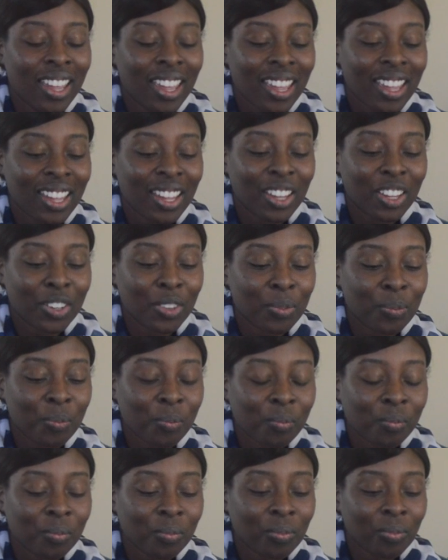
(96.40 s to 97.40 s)

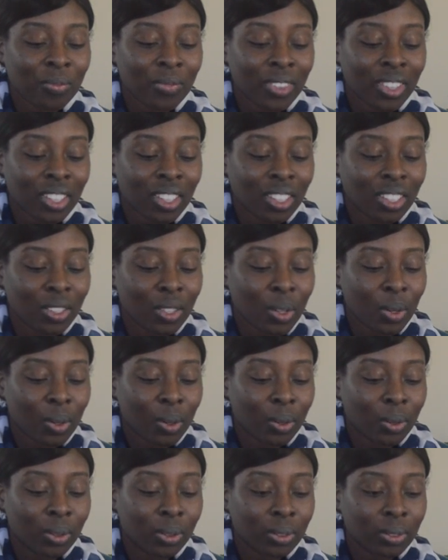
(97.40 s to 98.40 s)
And you
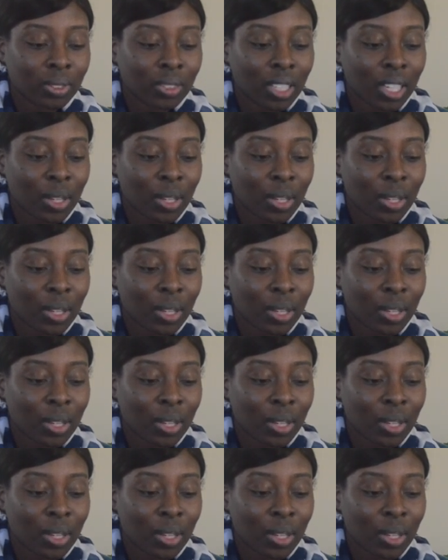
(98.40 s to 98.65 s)
know,